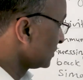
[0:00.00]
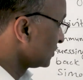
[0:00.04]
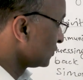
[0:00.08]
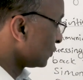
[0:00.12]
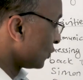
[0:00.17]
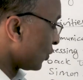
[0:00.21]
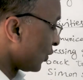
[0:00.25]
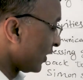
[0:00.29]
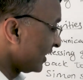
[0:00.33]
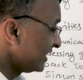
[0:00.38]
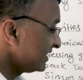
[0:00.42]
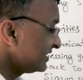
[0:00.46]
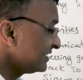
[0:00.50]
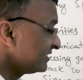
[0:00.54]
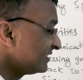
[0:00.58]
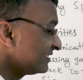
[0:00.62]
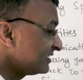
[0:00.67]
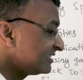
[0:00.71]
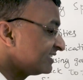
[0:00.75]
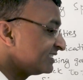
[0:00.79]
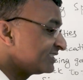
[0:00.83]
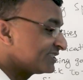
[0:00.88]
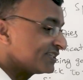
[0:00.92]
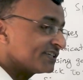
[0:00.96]
what the
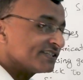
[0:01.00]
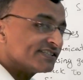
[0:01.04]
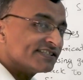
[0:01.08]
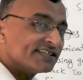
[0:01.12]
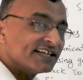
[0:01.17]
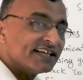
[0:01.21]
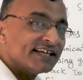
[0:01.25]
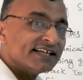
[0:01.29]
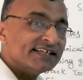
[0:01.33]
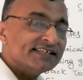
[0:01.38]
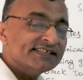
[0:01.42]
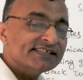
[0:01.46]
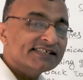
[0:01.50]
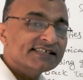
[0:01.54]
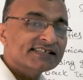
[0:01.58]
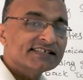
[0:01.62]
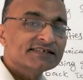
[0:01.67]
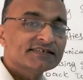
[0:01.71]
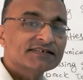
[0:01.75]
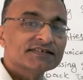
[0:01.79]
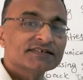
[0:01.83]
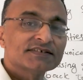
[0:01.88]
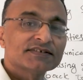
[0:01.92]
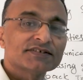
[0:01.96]
teacher says,
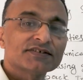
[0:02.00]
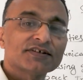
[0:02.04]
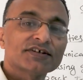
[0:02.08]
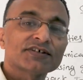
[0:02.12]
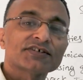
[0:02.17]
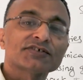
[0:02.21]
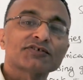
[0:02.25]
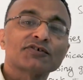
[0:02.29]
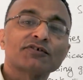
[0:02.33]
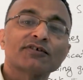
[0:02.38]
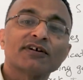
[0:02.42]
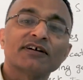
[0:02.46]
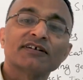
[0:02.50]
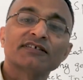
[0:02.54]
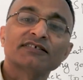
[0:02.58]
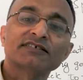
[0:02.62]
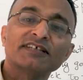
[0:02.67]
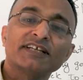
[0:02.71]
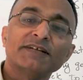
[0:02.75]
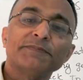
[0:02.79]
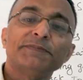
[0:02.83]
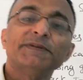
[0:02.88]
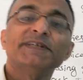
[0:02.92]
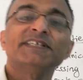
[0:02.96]
the student
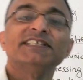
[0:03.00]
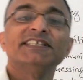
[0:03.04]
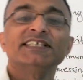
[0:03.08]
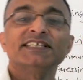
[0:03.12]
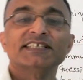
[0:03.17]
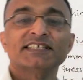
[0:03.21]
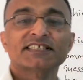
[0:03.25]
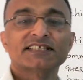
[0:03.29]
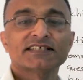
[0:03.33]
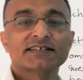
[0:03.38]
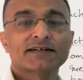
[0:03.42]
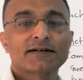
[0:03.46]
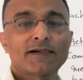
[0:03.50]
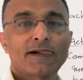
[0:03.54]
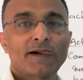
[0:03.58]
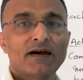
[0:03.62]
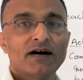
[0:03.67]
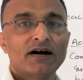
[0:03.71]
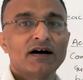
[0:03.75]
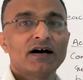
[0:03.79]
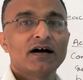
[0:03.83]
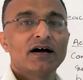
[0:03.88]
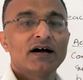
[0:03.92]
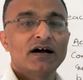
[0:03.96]
repeat it.
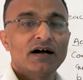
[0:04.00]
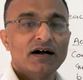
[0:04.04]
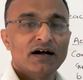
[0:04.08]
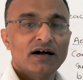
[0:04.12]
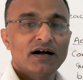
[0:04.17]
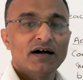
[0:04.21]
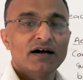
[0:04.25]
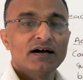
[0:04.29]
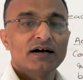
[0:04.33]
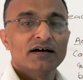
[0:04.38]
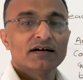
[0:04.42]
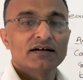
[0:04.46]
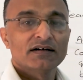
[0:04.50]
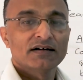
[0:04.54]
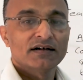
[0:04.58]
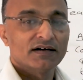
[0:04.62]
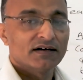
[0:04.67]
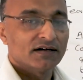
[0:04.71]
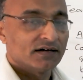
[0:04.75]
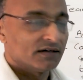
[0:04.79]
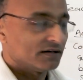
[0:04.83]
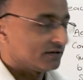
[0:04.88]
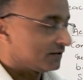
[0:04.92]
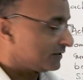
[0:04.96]

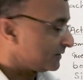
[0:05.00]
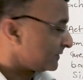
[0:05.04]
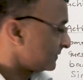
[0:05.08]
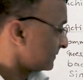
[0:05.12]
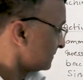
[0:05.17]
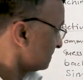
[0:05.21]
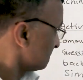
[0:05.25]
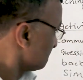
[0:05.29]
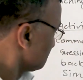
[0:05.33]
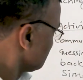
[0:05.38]
For